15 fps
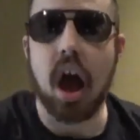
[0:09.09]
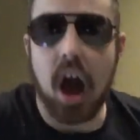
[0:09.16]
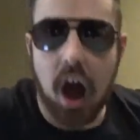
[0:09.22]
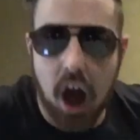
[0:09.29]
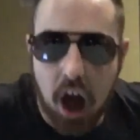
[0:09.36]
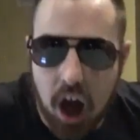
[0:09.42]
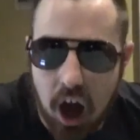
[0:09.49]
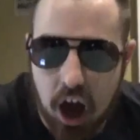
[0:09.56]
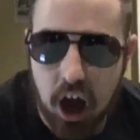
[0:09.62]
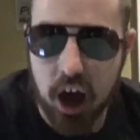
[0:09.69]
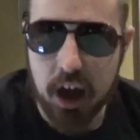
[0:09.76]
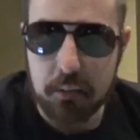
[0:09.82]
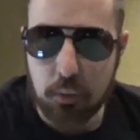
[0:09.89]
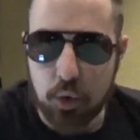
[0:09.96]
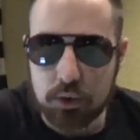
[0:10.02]

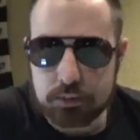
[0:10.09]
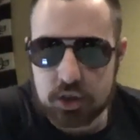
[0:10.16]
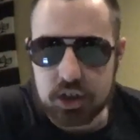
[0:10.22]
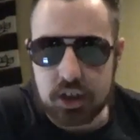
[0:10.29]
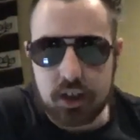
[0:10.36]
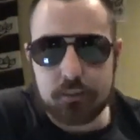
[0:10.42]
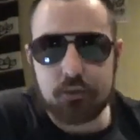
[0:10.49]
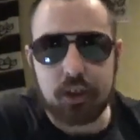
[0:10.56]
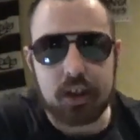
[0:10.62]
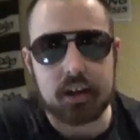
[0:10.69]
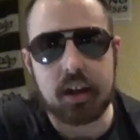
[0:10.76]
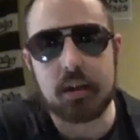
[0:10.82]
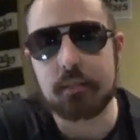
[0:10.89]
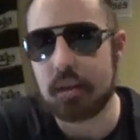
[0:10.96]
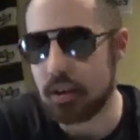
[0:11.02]
I'm War Machine MJ, and
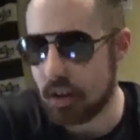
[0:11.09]
I'm here